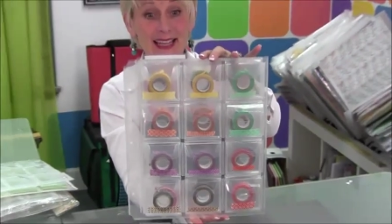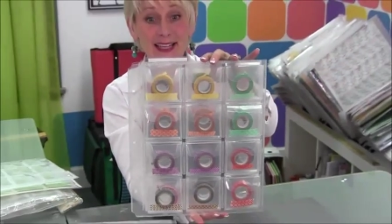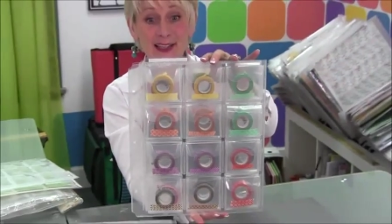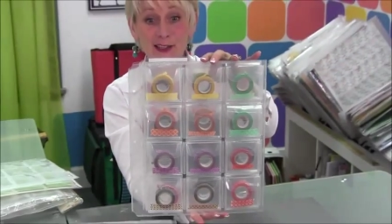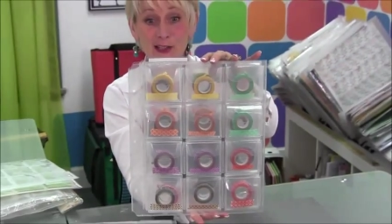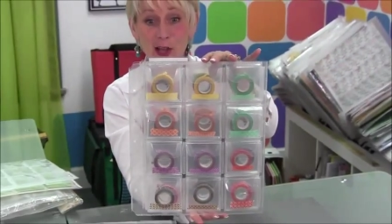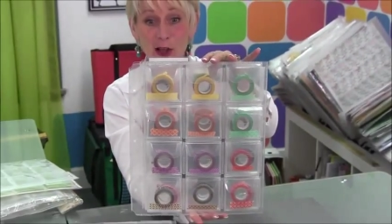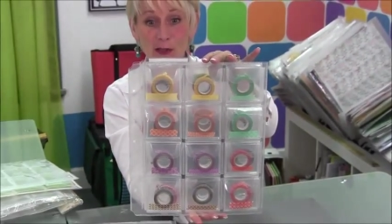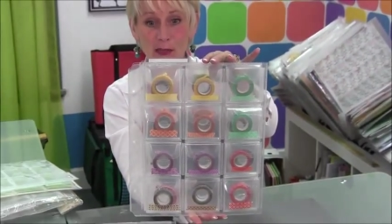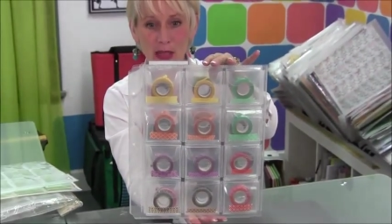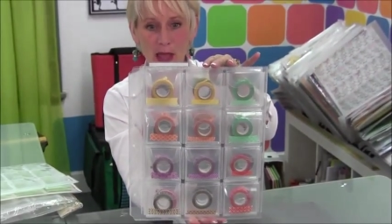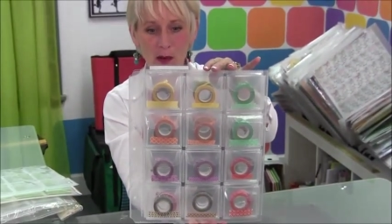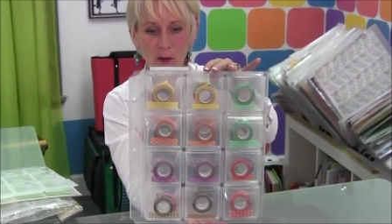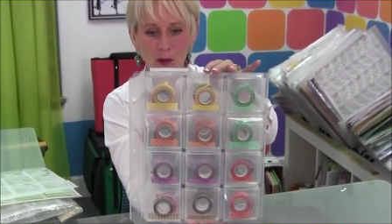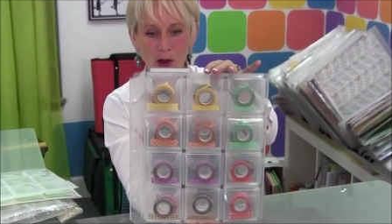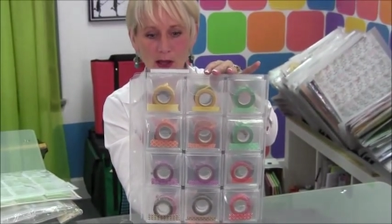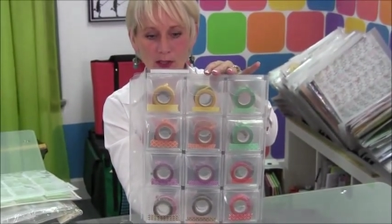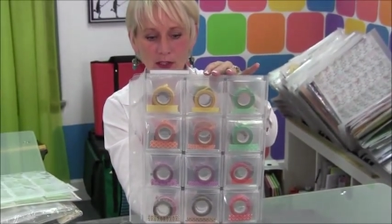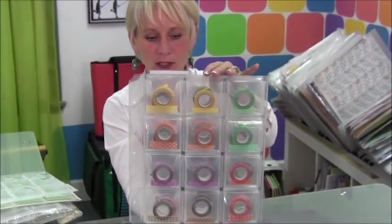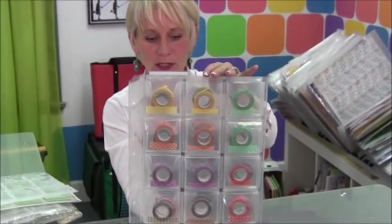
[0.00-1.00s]
is on that
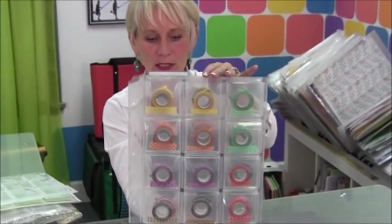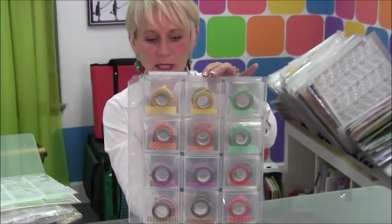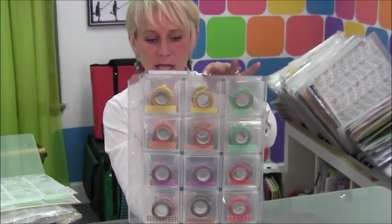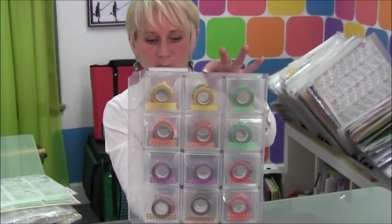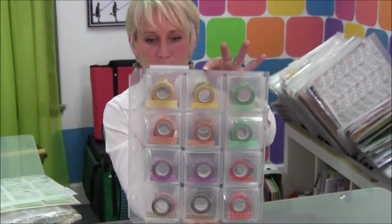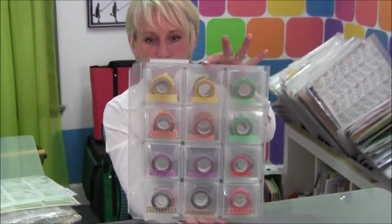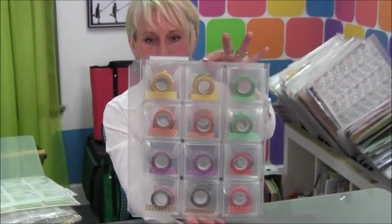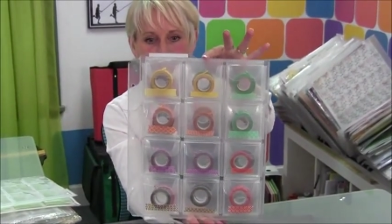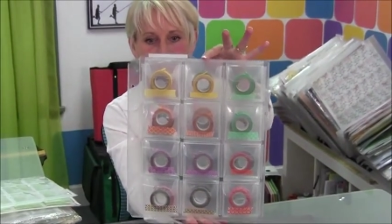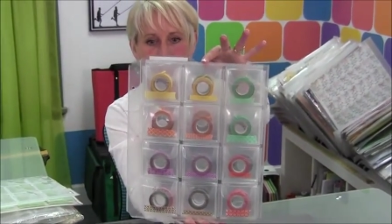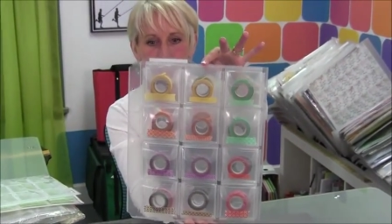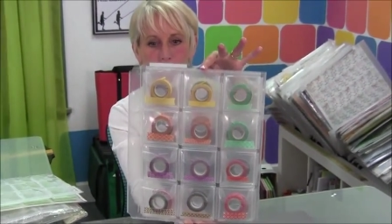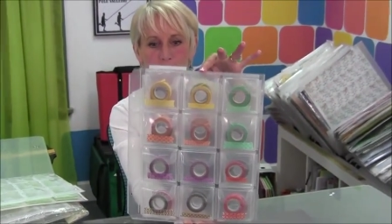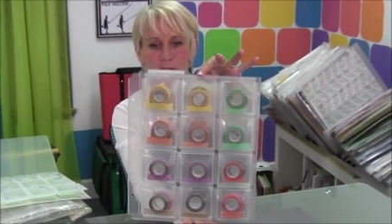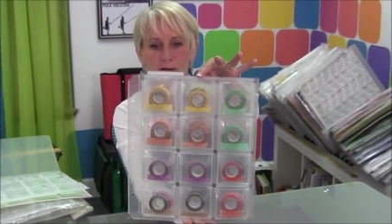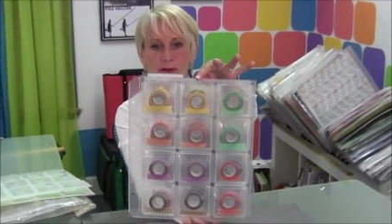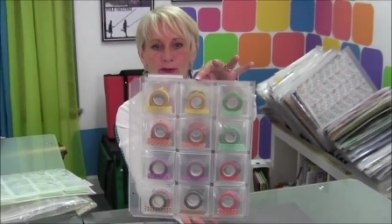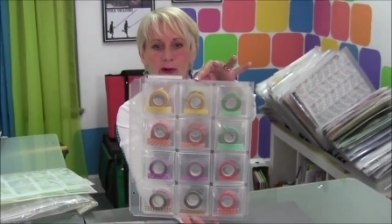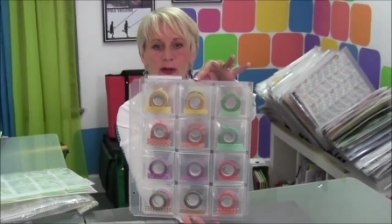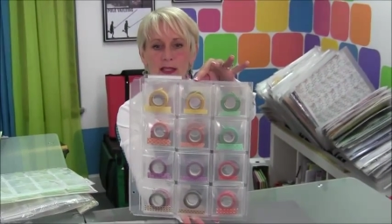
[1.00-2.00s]
washi tape. So
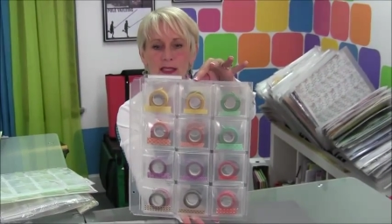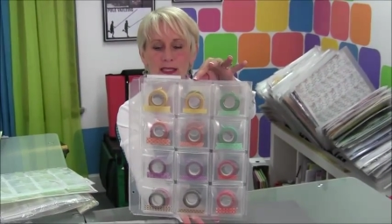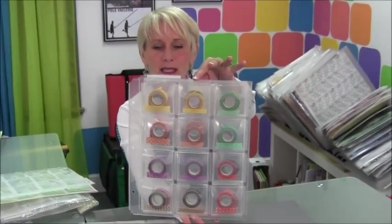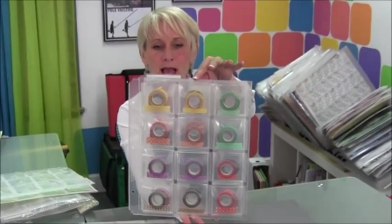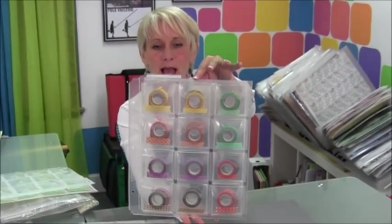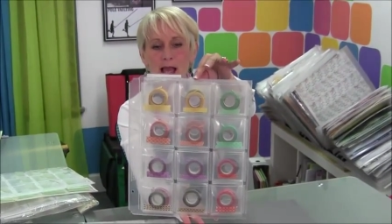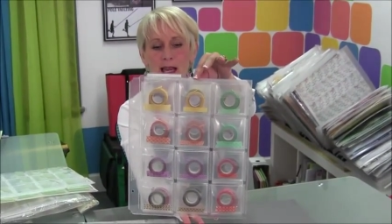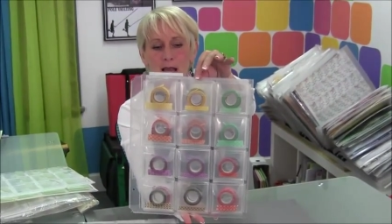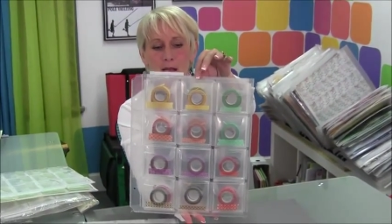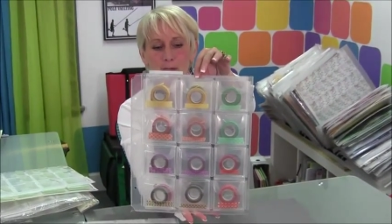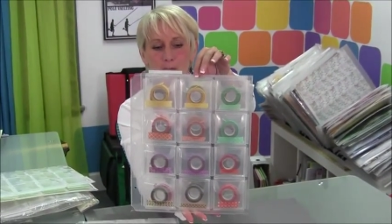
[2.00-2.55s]
on the front side,